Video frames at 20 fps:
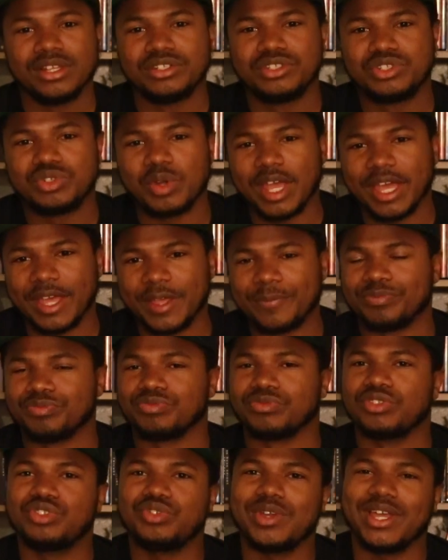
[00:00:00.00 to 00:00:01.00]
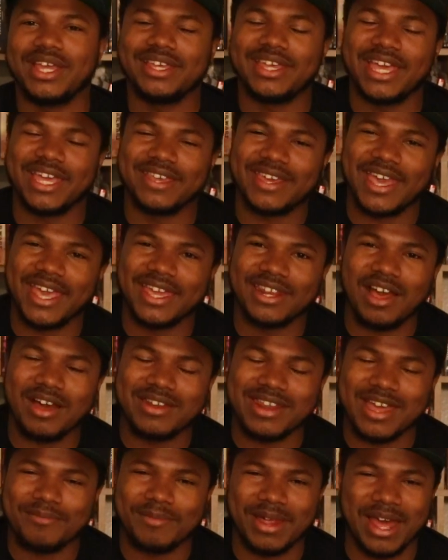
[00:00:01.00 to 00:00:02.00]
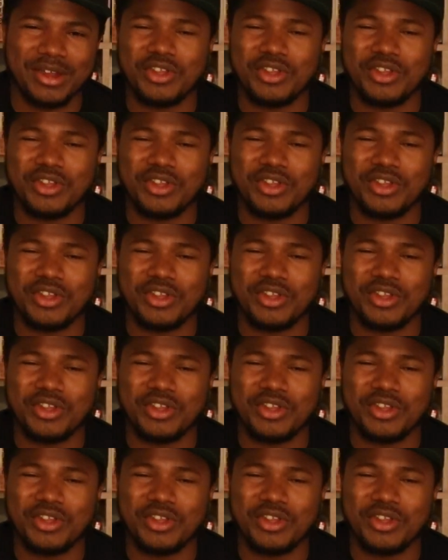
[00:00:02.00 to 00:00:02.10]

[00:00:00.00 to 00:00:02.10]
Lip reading: Dre gave Kanan all that money.